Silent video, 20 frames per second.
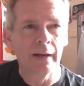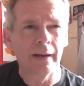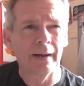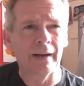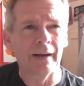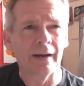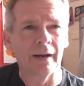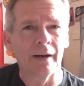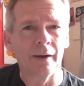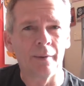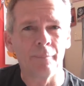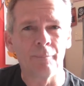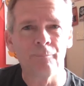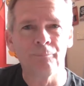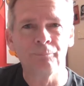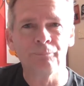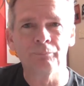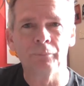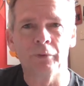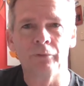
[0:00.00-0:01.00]

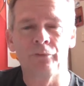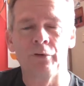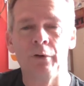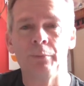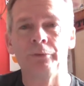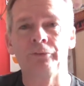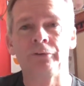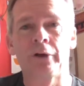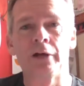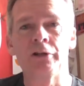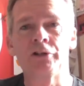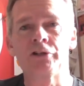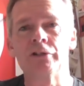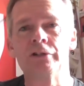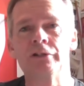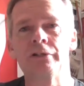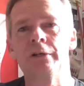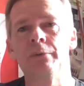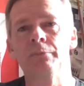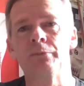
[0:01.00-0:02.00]

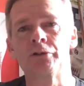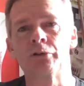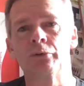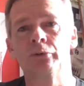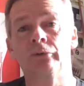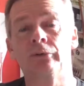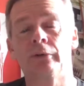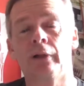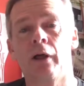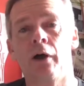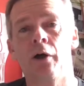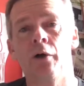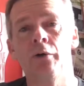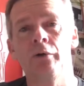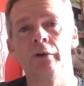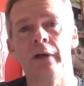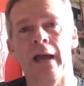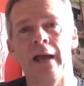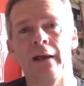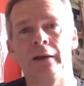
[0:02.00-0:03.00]
Fermentation temperature was
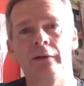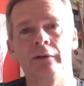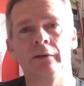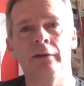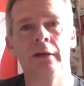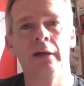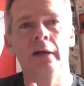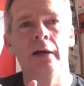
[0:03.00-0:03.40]
low, had a